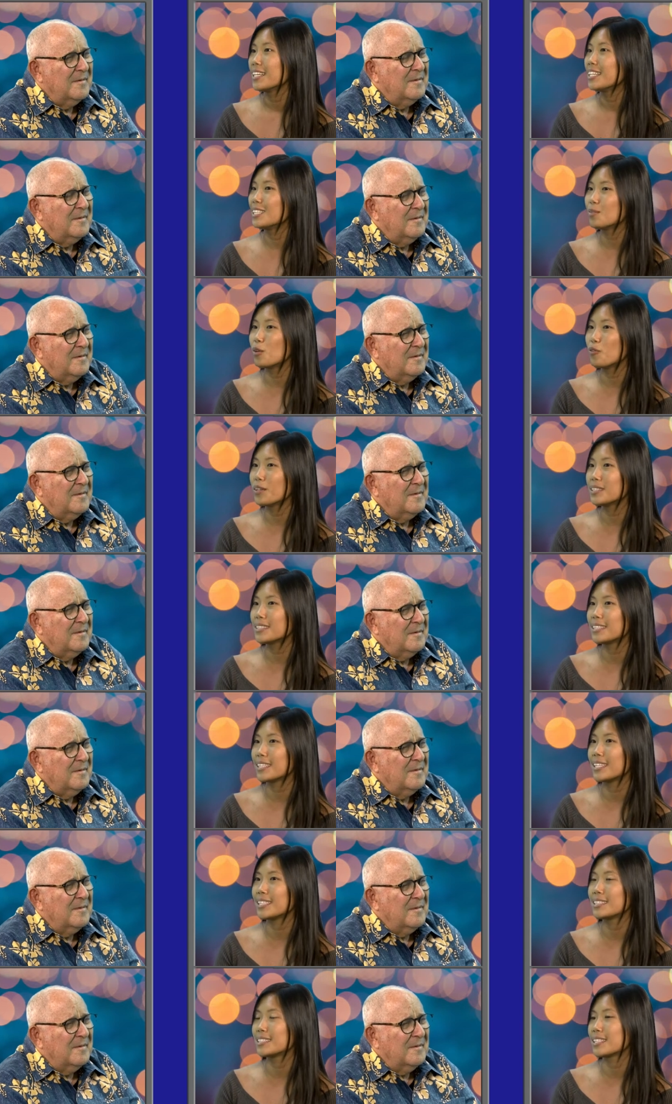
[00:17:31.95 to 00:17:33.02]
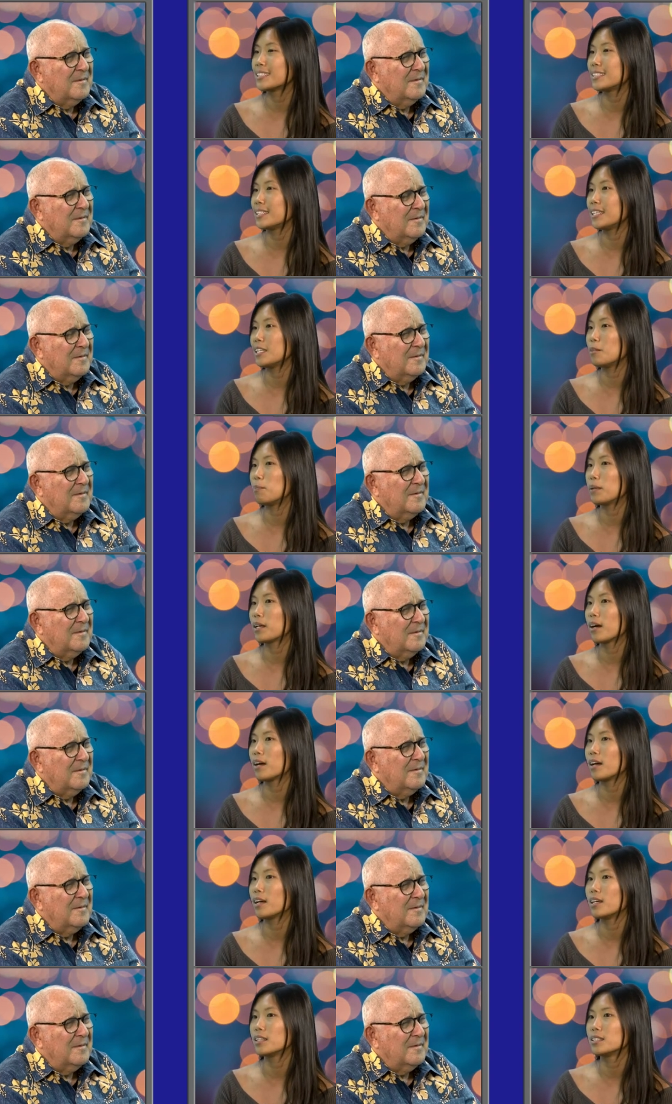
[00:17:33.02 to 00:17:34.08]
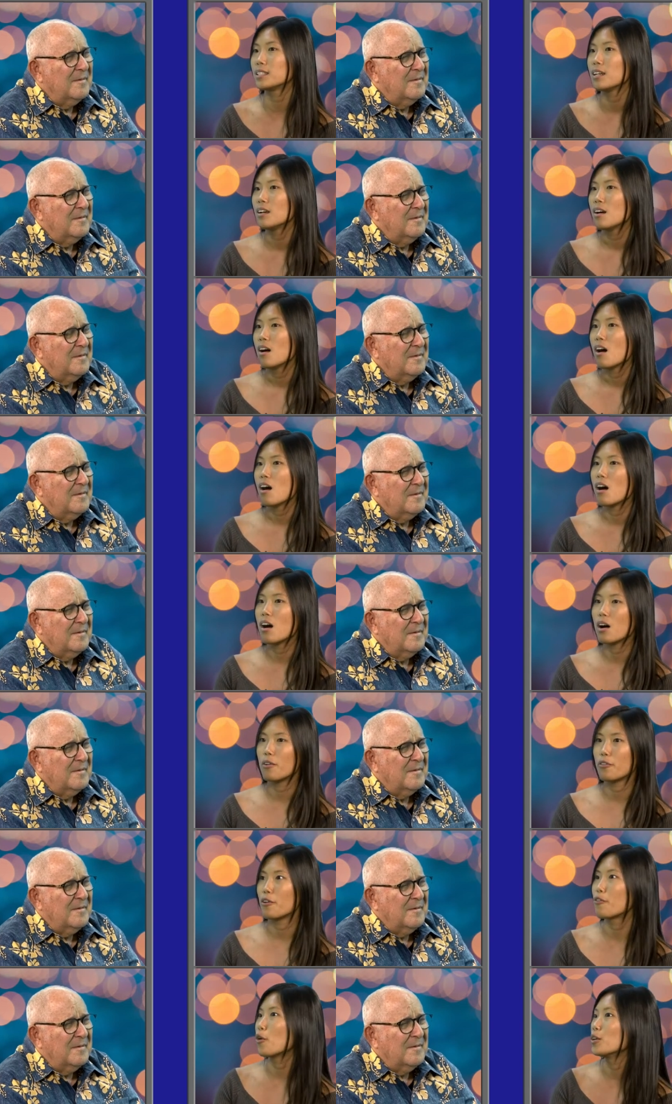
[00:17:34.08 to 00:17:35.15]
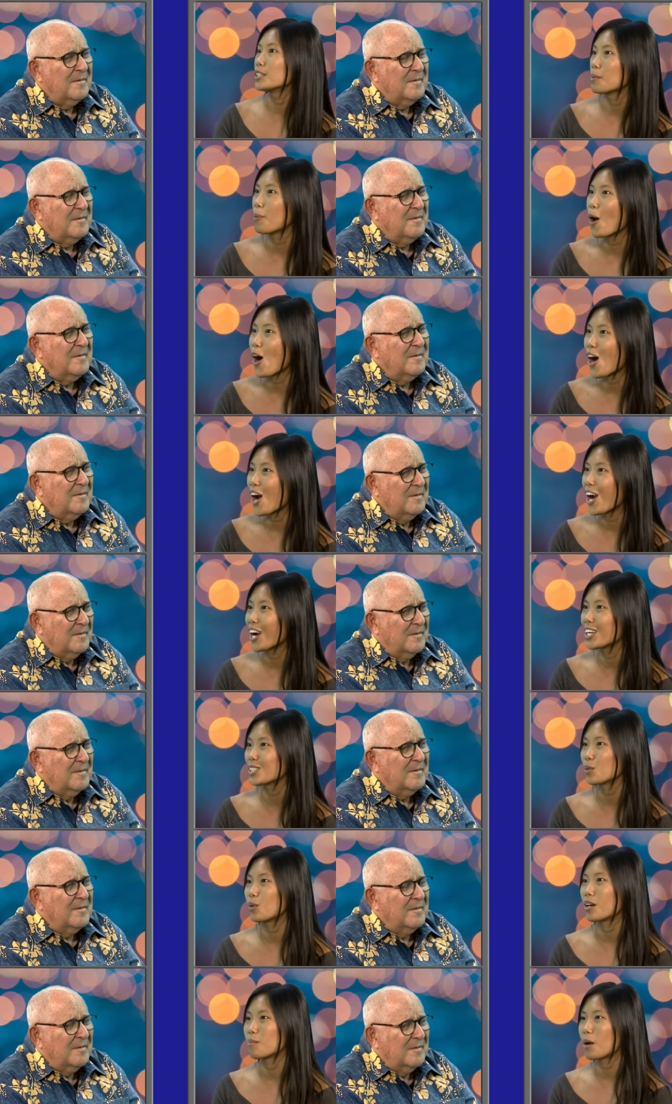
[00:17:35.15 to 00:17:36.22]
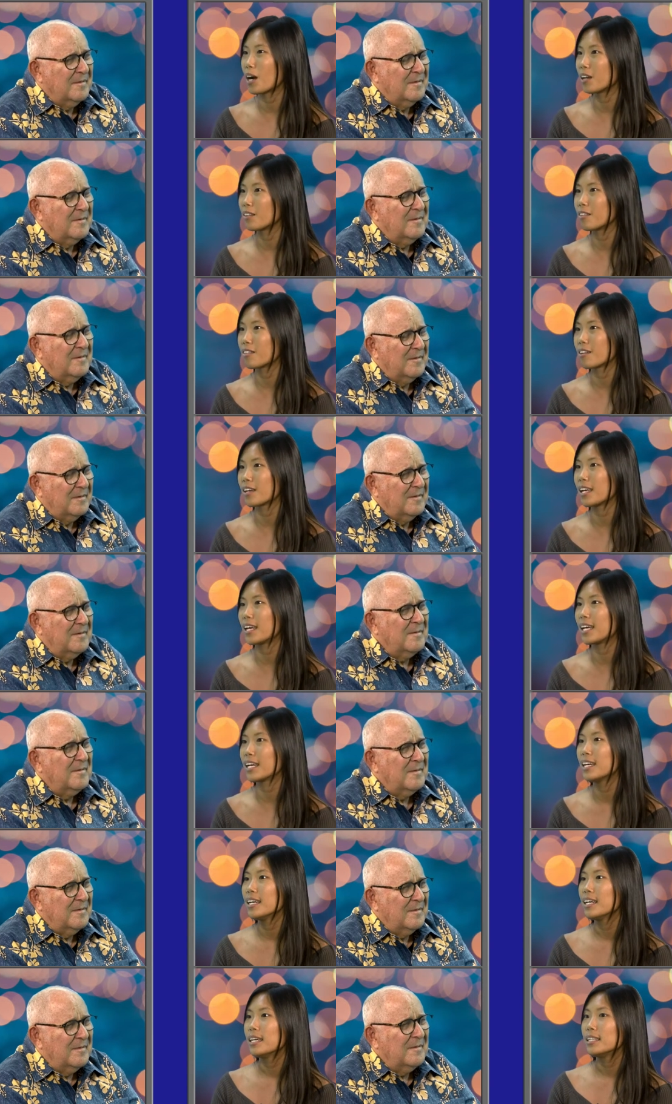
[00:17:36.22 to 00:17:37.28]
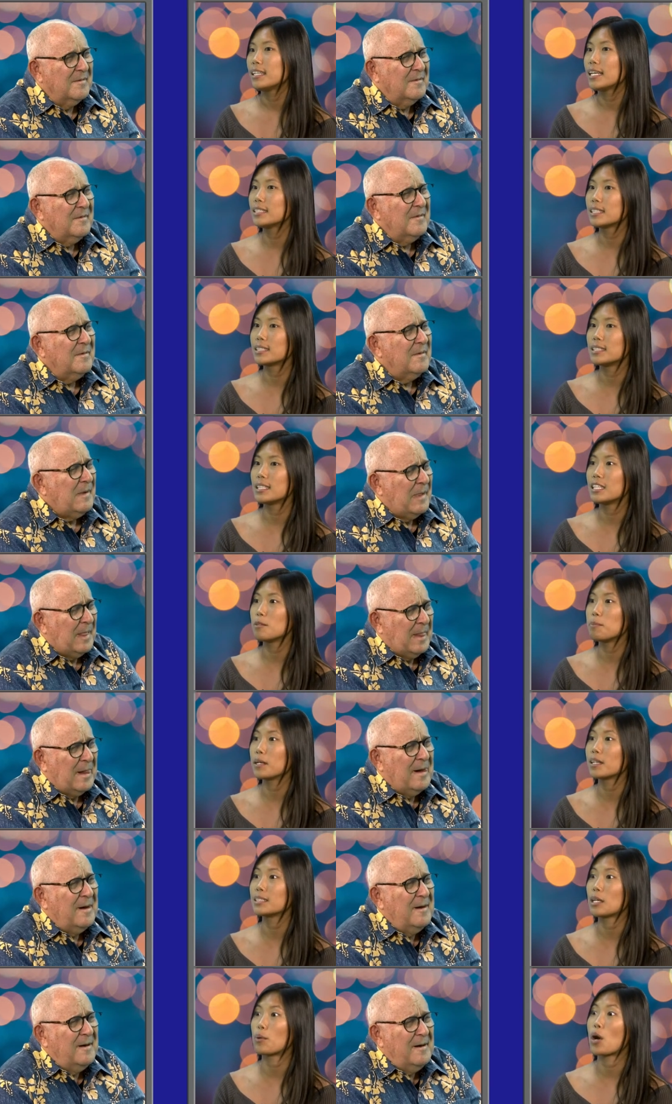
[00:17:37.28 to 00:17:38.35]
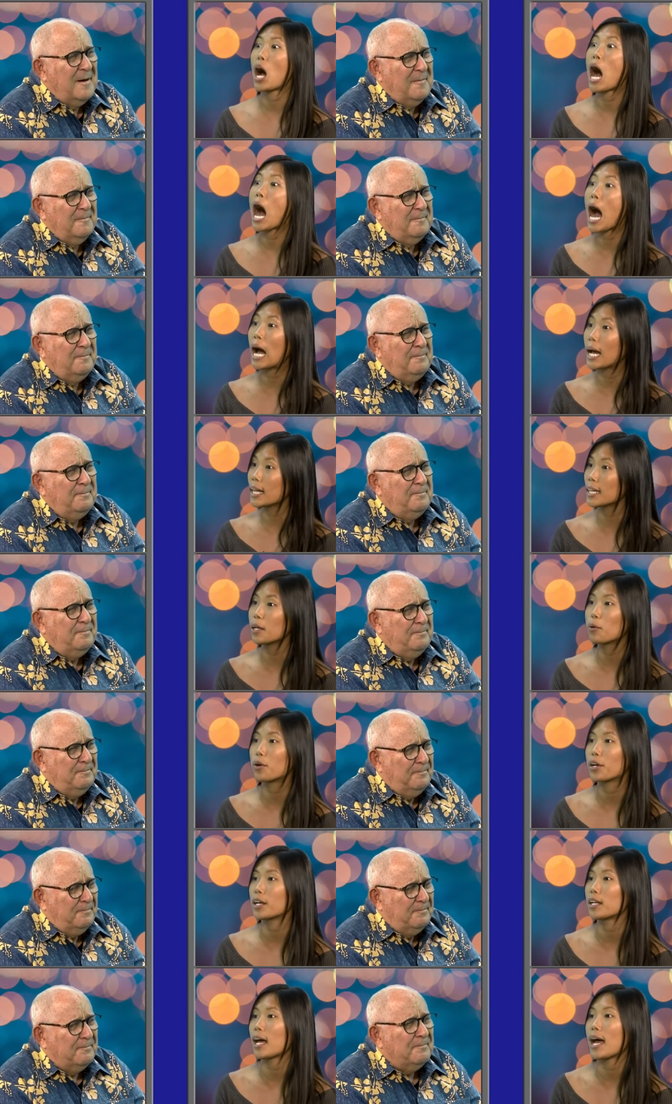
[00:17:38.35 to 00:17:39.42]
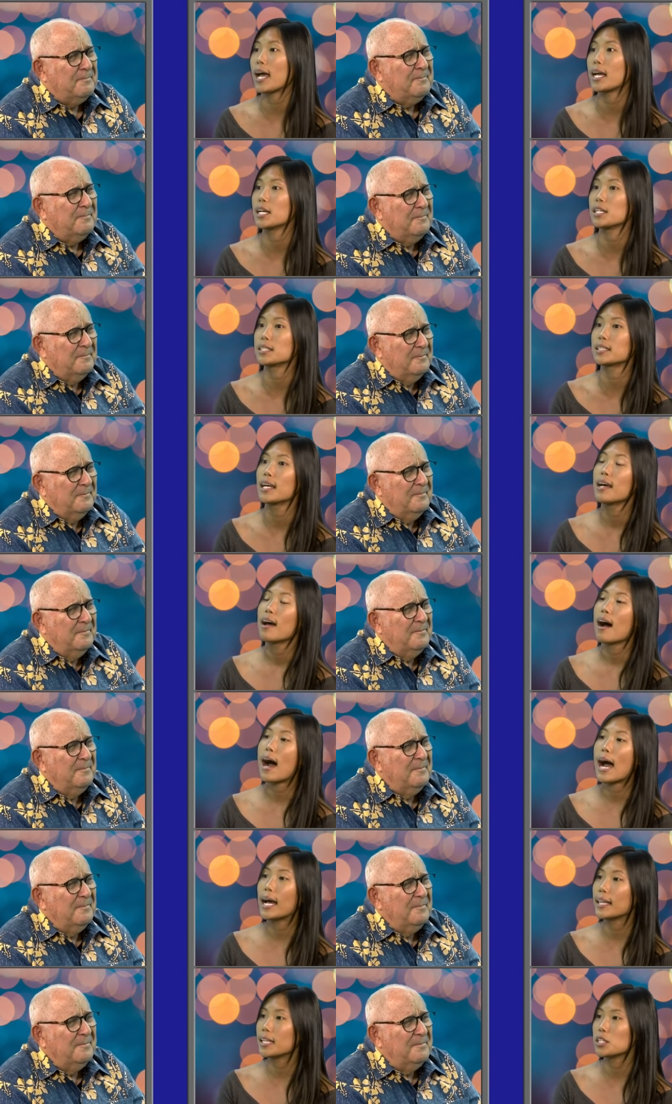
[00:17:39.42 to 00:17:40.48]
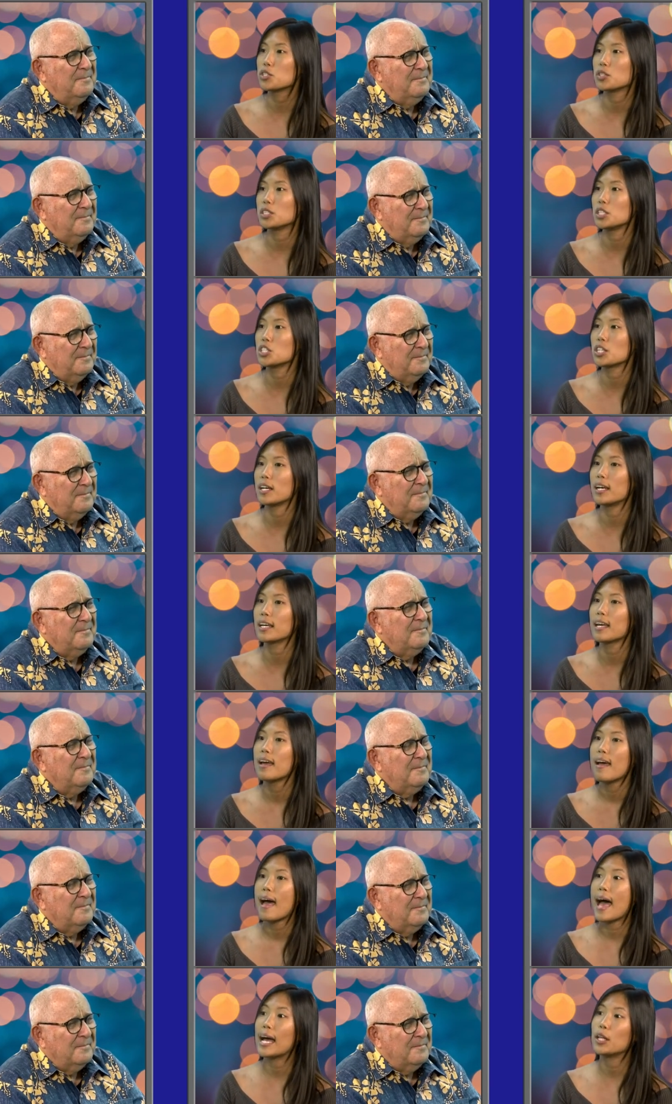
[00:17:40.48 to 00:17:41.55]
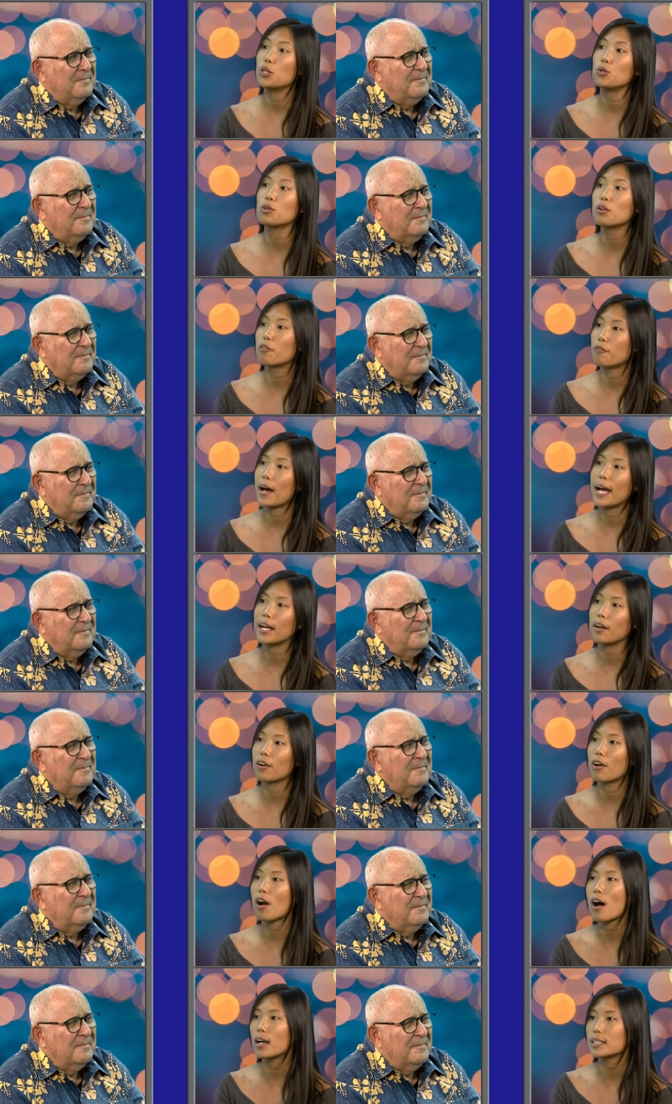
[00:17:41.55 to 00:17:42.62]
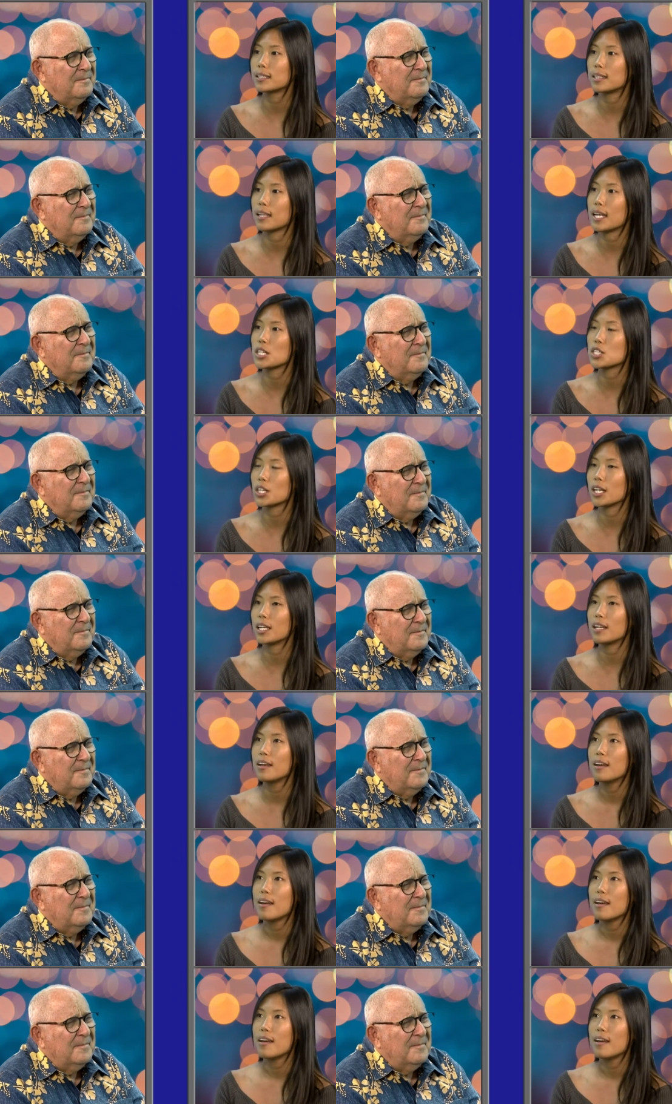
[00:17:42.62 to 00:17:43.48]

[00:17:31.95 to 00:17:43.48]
Speaker 1: these movements didn't succeed because of a Rosa Parks or Martin Luther King. They succeeded because they were highly organized, highly strategic, and unified across the nation.